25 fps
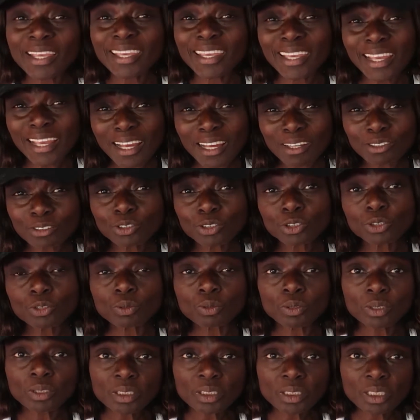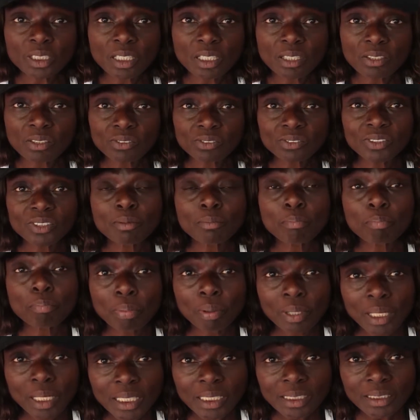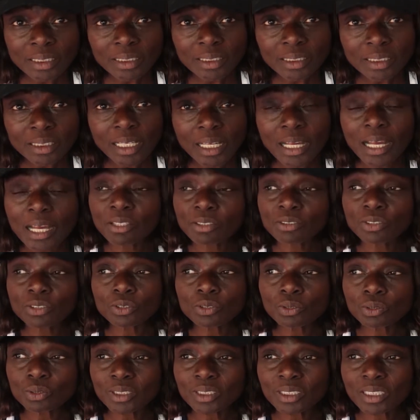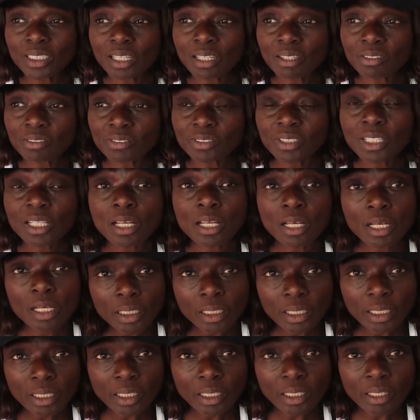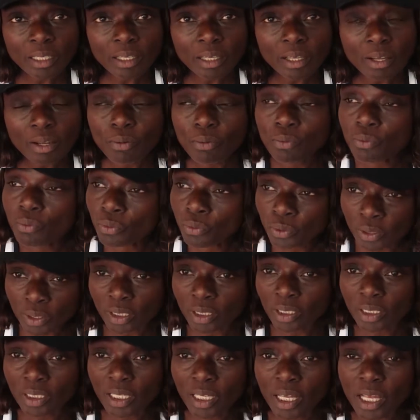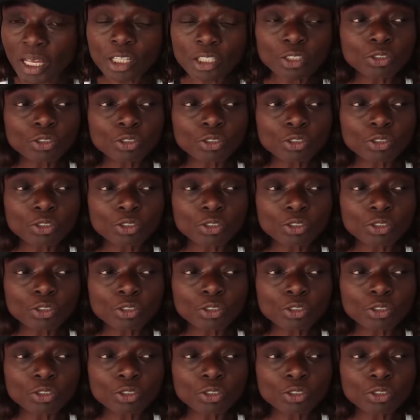count yourselves blessed, count yourselves lucky, really,